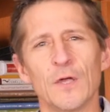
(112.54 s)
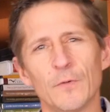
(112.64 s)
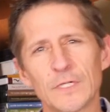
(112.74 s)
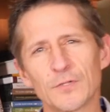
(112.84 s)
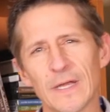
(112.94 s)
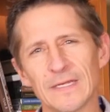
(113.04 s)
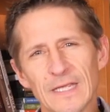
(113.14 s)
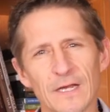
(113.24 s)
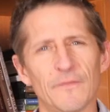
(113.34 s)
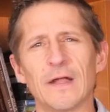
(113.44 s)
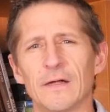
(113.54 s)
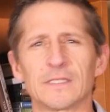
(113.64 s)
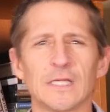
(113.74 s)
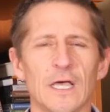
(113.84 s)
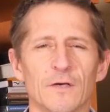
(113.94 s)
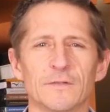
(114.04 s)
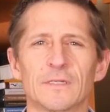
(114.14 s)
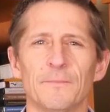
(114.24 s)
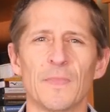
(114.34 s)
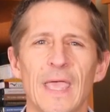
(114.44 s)
We're to identify
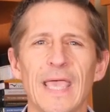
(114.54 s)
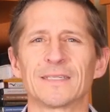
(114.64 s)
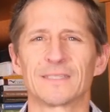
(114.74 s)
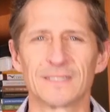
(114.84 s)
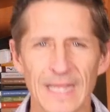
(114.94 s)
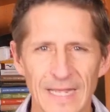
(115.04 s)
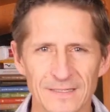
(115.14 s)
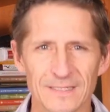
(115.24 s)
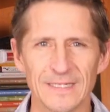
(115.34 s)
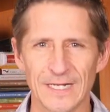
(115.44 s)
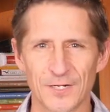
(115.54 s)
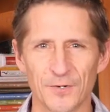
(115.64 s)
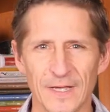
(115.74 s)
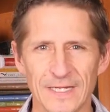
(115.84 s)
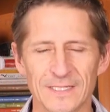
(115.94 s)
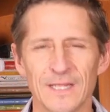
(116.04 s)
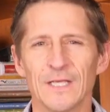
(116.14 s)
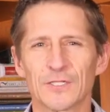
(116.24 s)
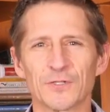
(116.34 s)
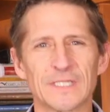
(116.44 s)
ourselves as saints in Christ.
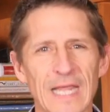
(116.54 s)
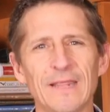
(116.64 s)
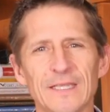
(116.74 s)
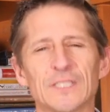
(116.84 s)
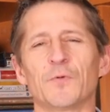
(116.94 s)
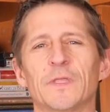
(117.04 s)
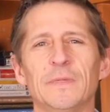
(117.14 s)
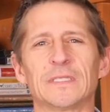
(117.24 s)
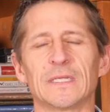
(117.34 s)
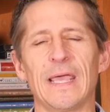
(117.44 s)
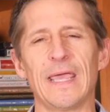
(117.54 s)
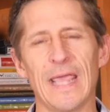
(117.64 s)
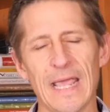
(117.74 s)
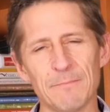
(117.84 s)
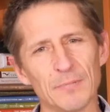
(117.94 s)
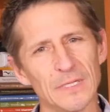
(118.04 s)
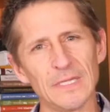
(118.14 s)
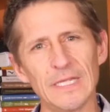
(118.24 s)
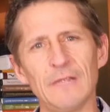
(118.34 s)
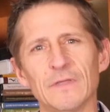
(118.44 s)
So say this with me today and
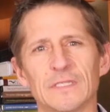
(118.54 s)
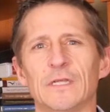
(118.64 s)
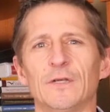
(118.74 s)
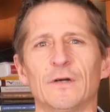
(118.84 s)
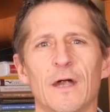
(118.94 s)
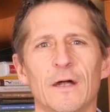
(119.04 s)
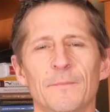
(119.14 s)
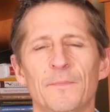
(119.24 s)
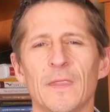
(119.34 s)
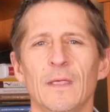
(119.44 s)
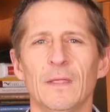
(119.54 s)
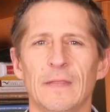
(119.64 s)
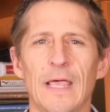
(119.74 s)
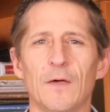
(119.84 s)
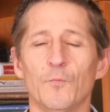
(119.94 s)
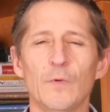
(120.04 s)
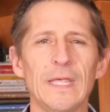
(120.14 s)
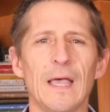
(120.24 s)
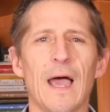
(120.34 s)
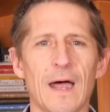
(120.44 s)
believe this in your heart that
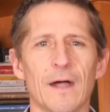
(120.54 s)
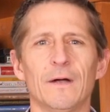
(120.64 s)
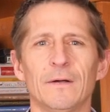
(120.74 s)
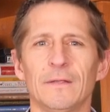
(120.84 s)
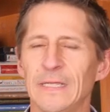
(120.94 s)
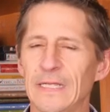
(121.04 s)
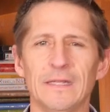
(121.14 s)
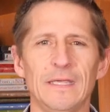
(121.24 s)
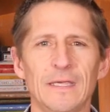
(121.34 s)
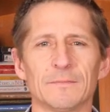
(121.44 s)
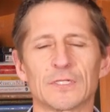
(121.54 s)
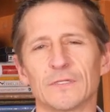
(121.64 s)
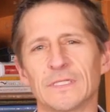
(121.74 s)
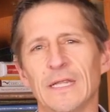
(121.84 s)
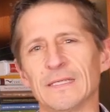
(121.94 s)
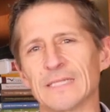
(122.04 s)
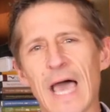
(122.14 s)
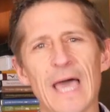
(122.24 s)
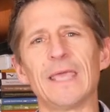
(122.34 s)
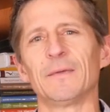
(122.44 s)
we are in Him. So say this
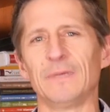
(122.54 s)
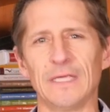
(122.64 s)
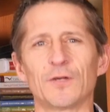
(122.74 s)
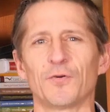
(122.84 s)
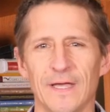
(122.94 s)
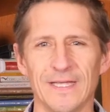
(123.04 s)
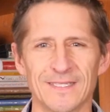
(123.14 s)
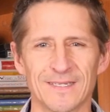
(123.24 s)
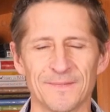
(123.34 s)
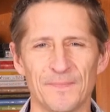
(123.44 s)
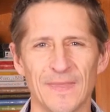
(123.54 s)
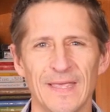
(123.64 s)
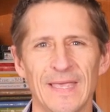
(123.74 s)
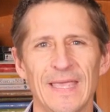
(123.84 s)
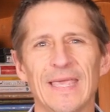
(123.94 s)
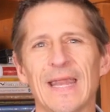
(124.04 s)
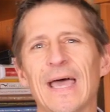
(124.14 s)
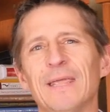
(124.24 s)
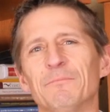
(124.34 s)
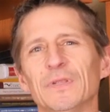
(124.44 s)
I am Christ and
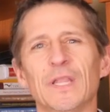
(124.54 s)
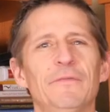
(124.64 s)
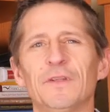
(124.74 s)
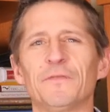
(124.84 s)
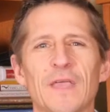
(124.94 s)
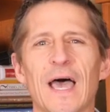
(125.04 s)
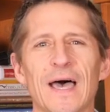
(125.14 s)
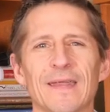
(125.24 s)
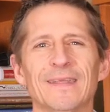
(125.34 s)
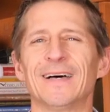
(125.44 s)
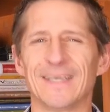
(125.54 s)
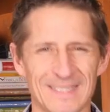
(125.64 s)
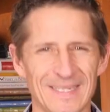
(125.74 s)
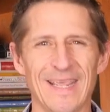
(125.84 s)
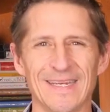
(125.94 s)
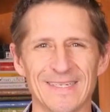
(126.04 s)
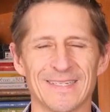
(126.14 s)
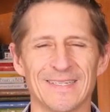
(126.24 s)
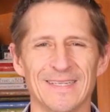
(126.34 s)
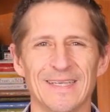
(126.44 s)
I am beloved of God, a
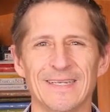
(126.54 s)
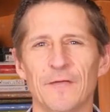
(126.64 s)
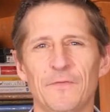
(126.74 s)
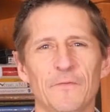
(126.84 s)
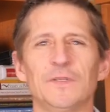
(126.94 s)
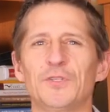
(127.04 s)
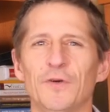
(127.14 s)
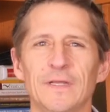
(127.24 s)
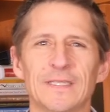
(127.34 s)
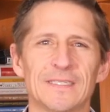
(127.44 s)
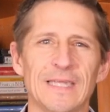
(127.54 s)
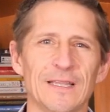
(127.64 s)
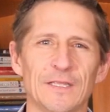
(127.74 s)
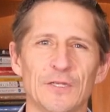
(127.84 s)
saint. Now, if you've enjoyed this daily